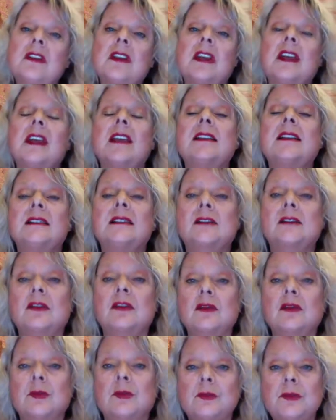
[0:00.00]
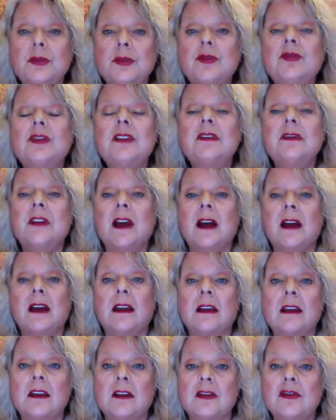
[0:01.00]
things that are going to
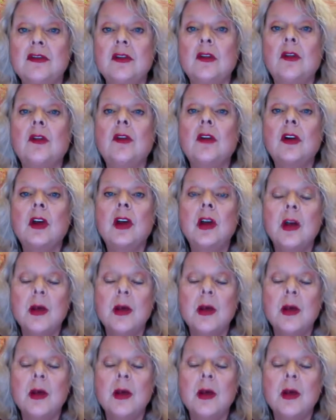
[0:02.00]
beautify your